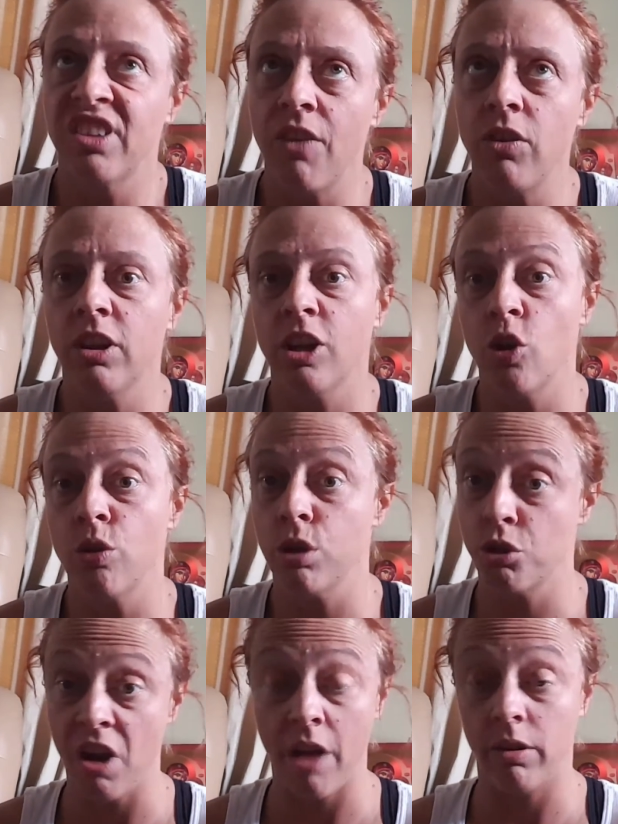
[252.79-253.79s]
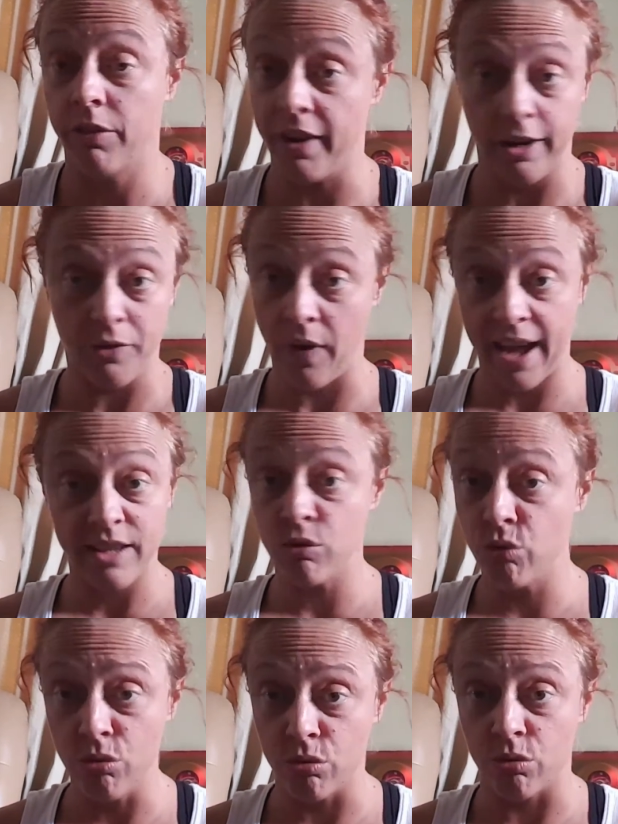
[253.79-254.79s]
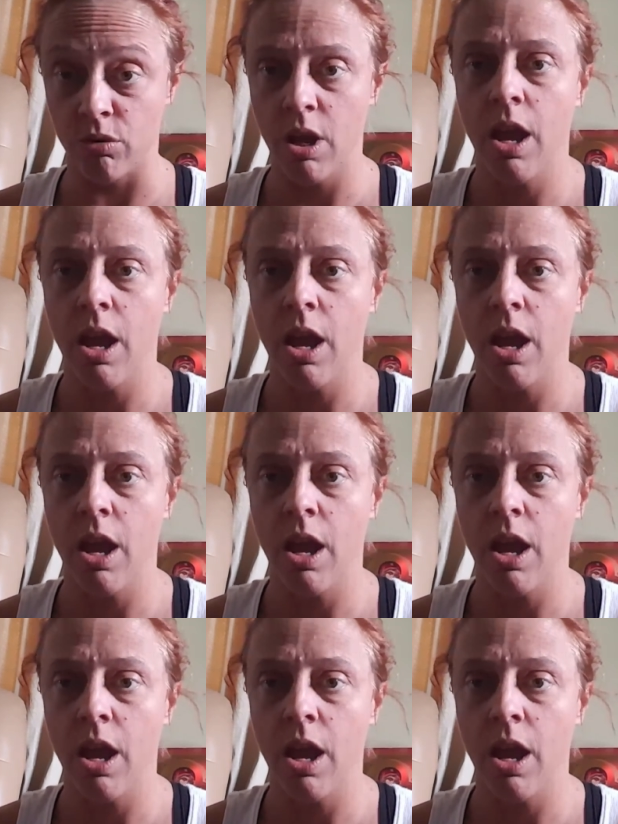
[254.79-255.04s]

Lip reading: devil can also travel very fast too.